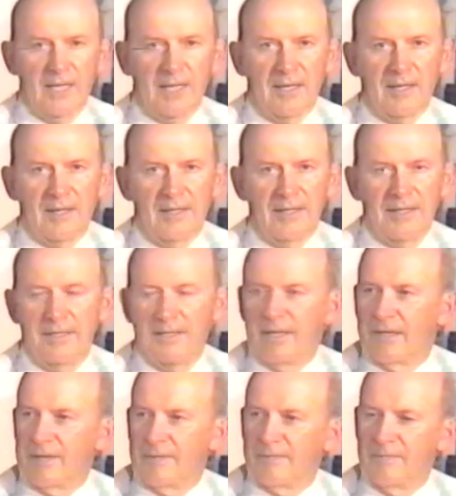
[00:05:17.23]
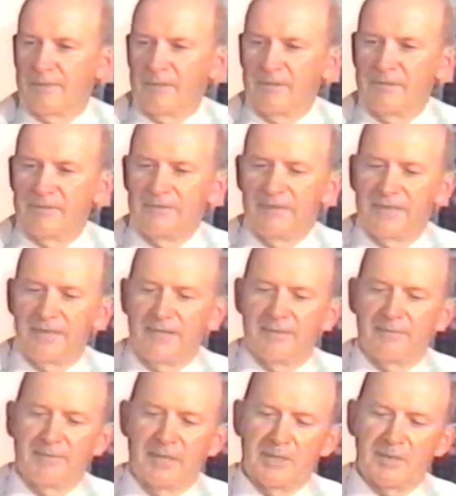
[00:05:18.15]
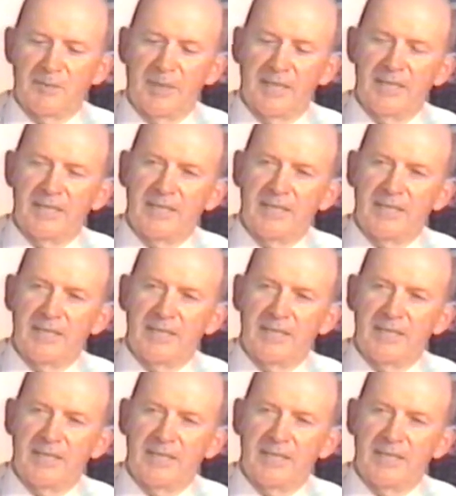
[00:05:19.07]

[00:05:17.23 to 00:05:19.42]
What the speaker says: into being. There are a lot of